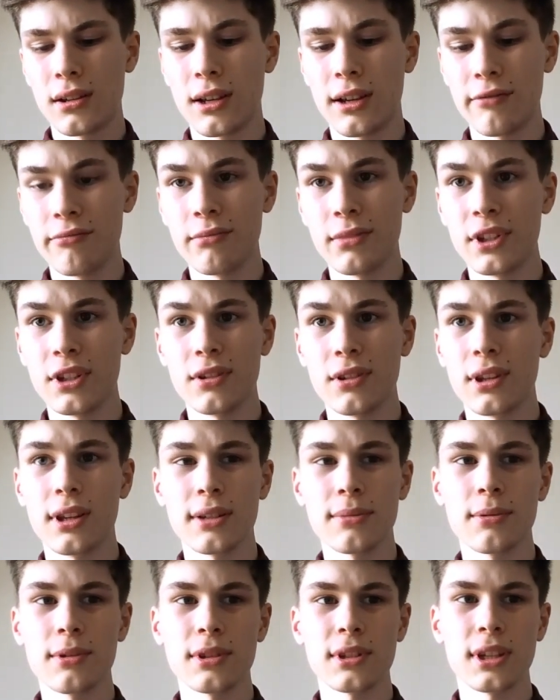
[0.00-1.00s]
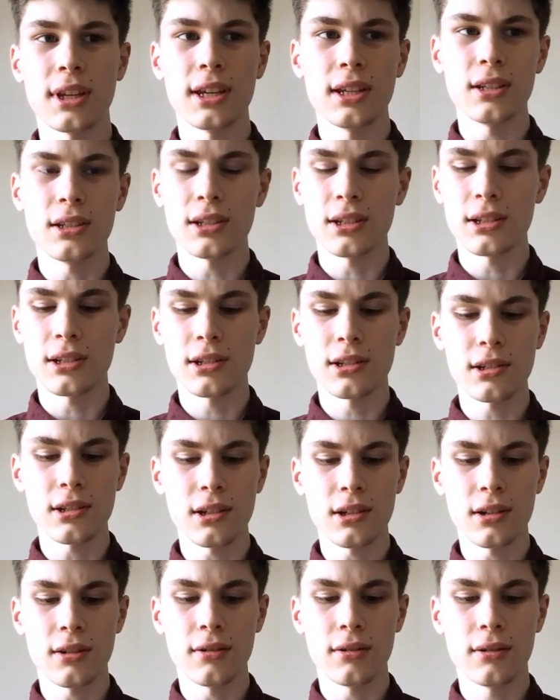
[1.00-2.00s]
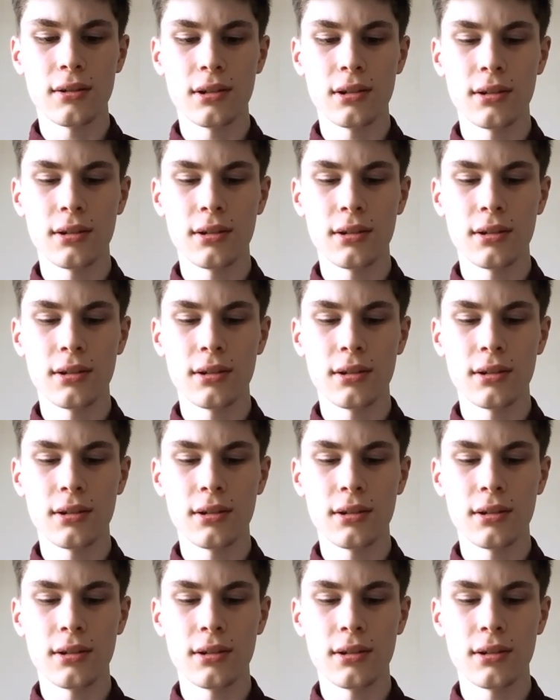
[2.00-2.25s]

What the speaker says: I haven't been on the Xbox in ages, so